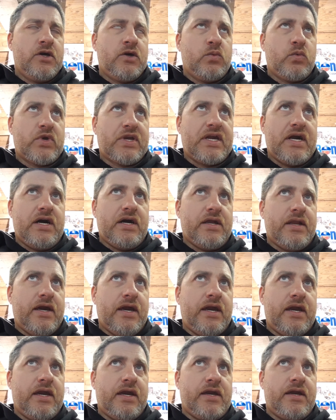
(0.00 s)
We got
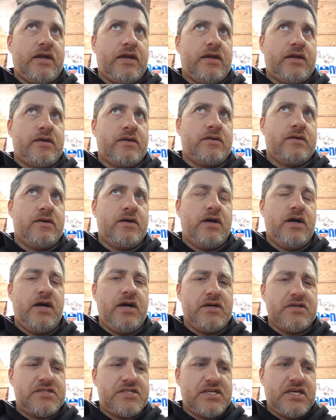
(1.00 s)
a
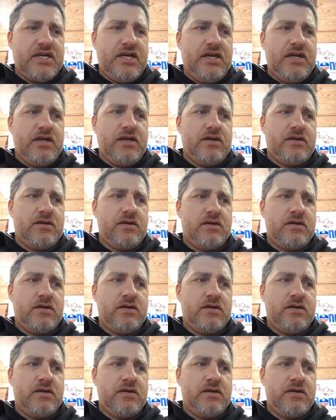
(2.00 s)
Husky